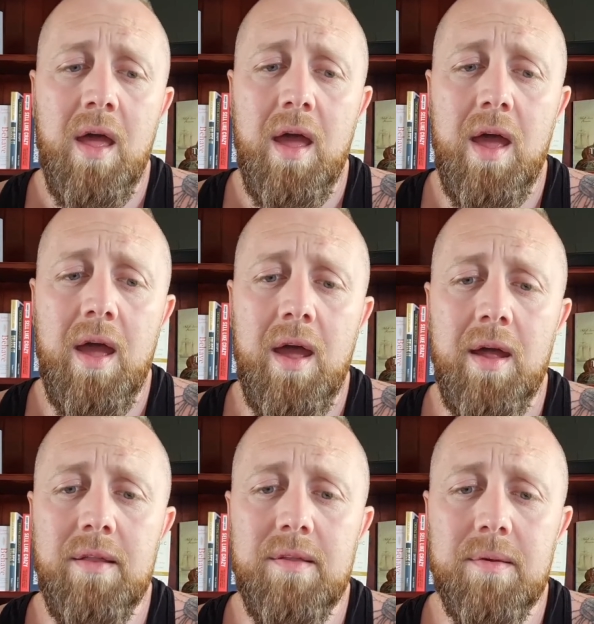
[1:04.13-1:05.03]

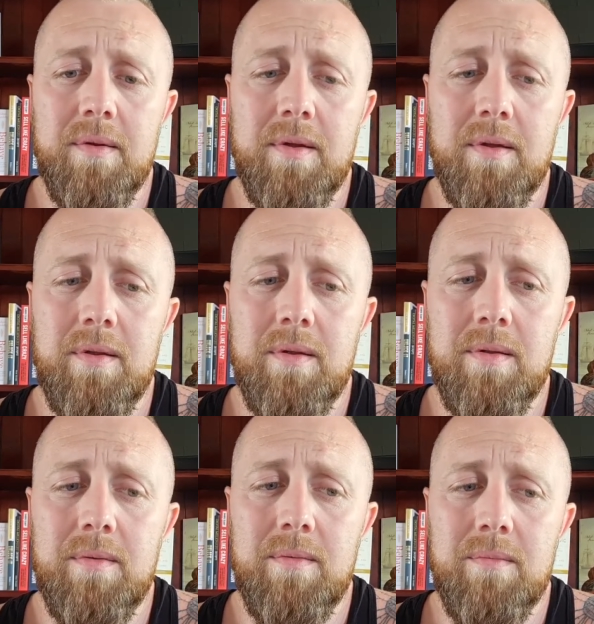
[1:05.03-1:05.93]
And
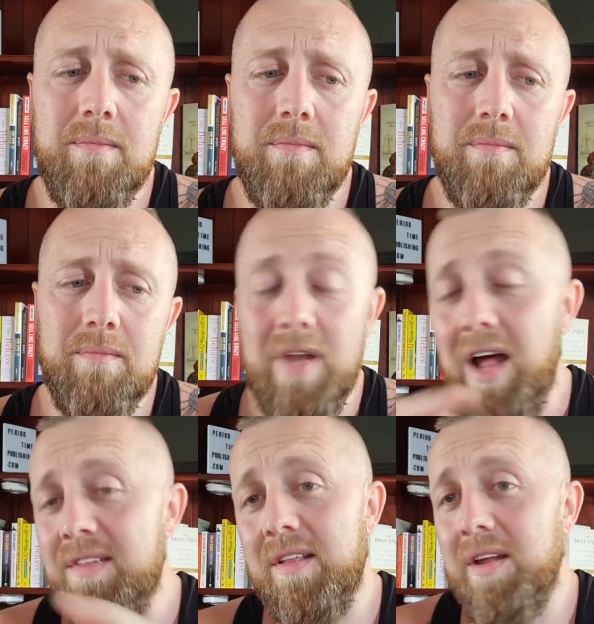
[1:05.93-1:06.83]

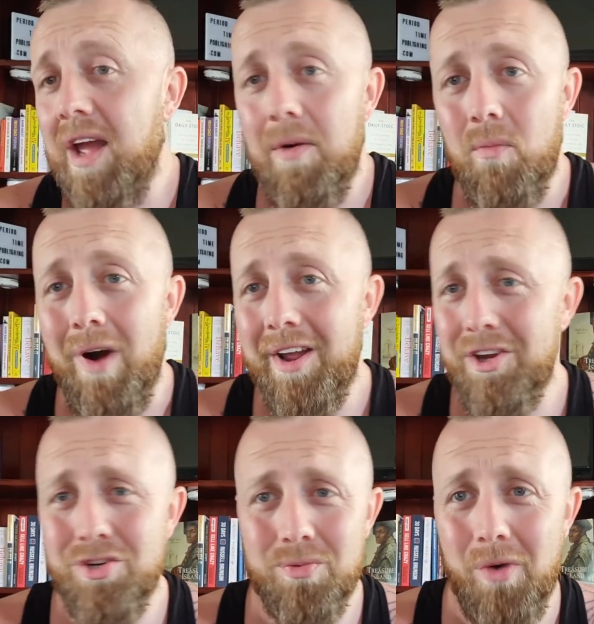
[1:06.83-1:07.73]
lastly, yeah, why
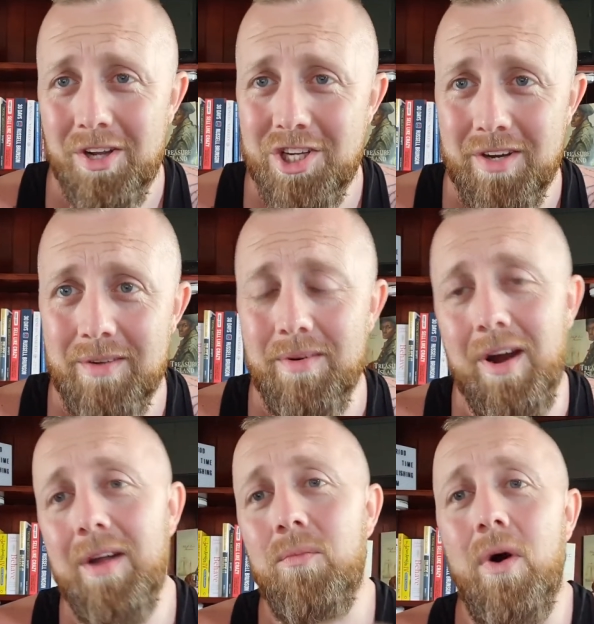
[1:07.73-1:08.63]
you should watch it,
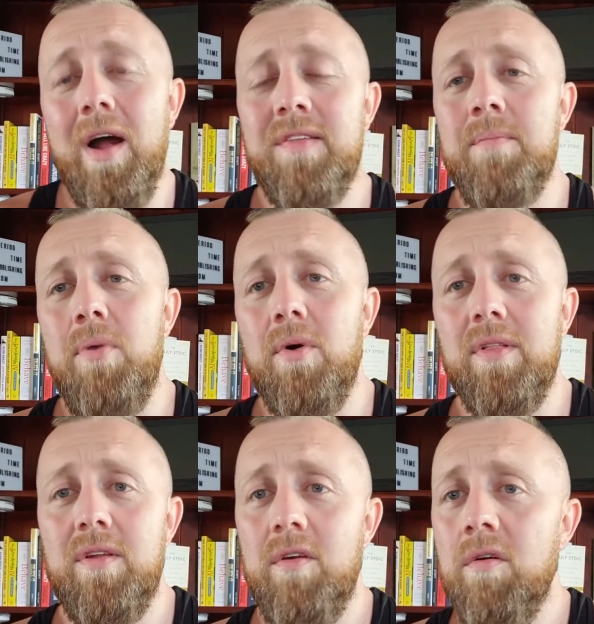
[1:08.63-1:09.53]
right? Why it's
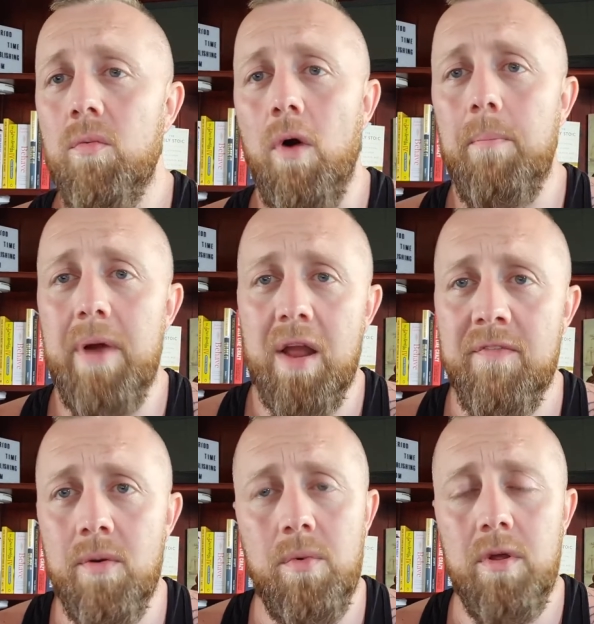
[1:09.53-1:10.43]
important to you. What
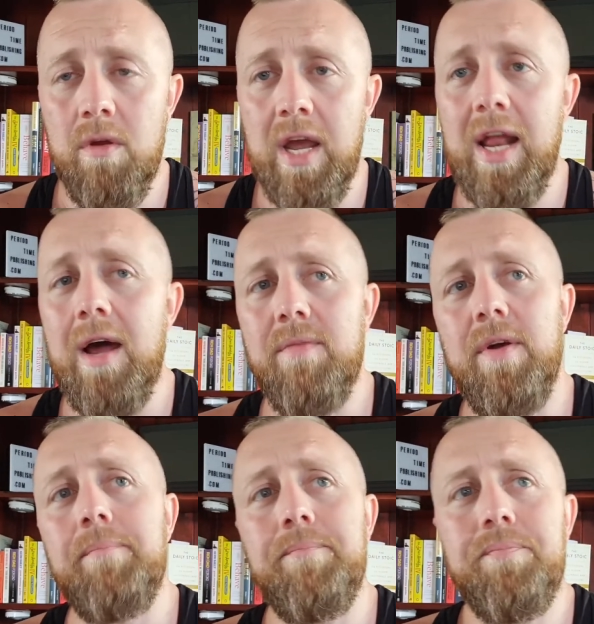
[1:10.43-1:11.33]
benefit will you get out of
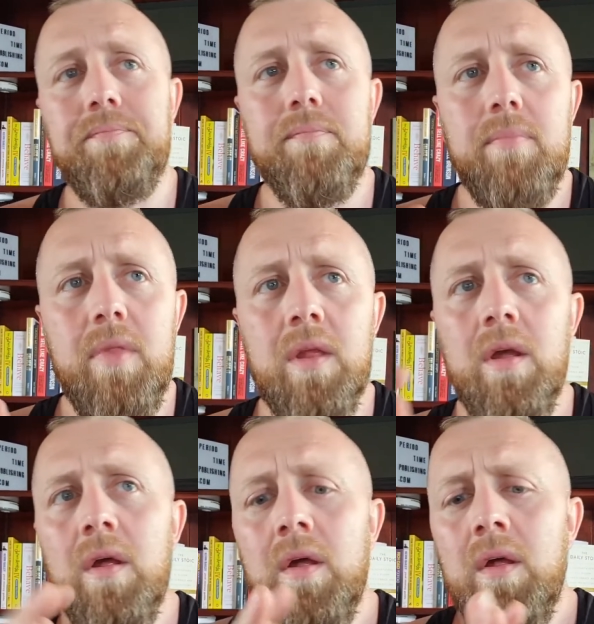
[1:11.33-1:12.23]
it?
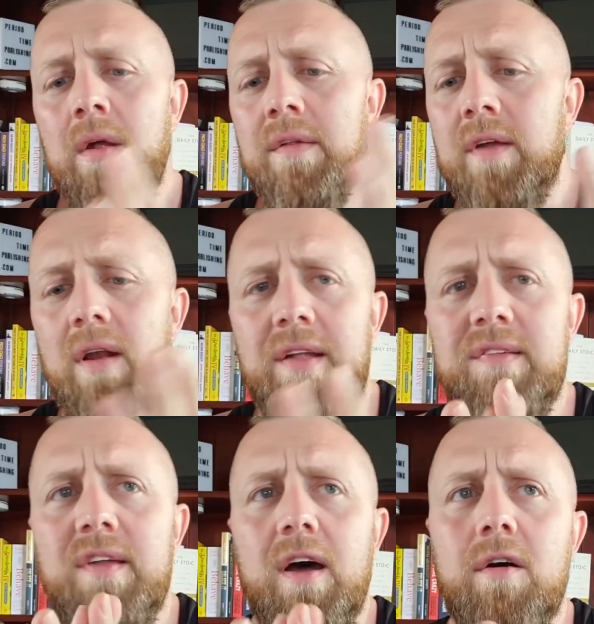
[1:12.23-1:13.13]
So let's
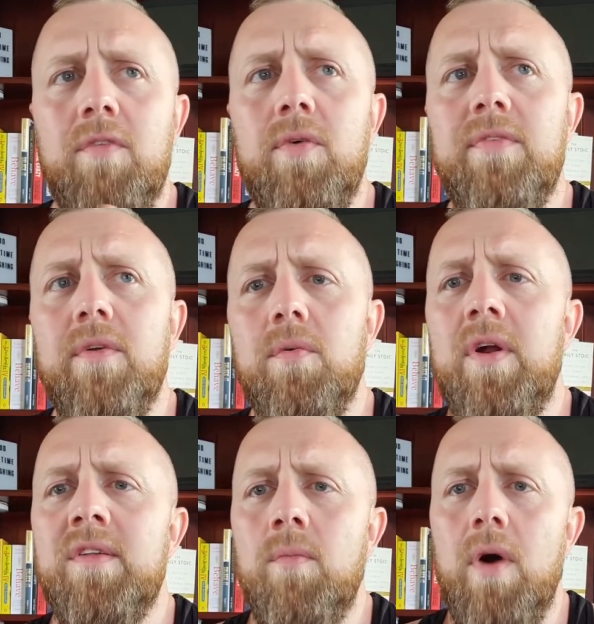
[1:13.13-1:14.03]
start off with the
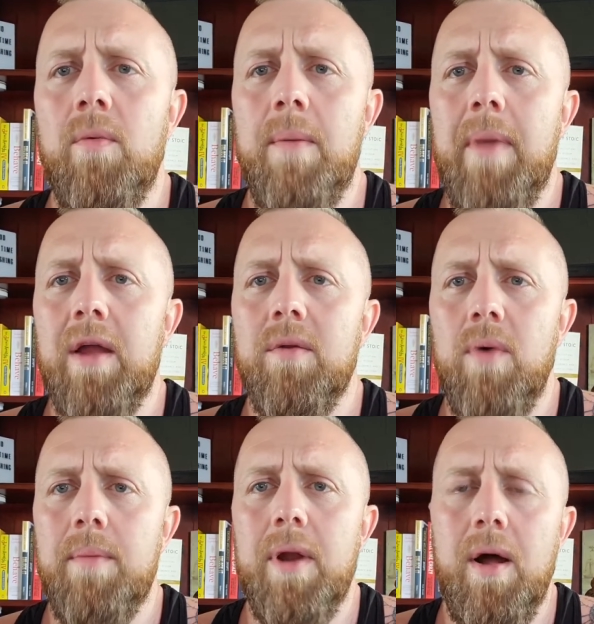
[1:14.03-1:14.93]
reason why we made the
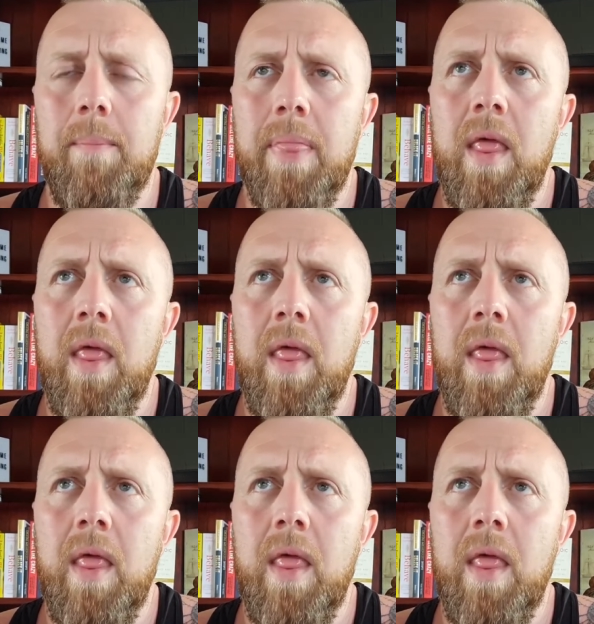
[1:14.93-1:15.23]
webinar.